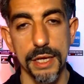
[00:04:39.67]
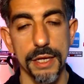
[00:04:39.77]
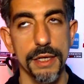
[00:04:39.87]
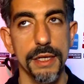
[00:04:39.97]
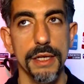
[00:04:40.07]

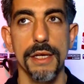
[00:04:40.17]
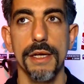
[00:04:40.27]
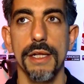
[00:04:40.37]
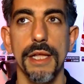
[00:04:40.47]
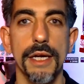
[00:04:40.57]
And
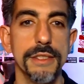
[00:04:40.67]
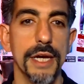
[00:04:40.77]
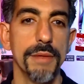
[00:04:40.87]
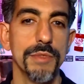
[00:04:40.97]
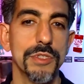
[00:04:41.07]
a lot of
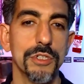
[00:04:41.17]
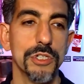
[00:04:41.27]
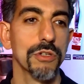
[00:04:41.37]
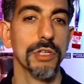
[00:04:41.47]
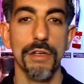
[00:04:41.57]
times they're
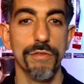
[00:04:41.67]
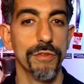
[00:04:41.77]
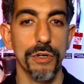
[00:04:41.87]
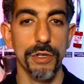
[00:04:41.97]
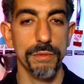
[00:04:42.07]
just looking
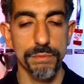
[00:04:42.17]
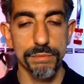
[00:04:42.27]
for,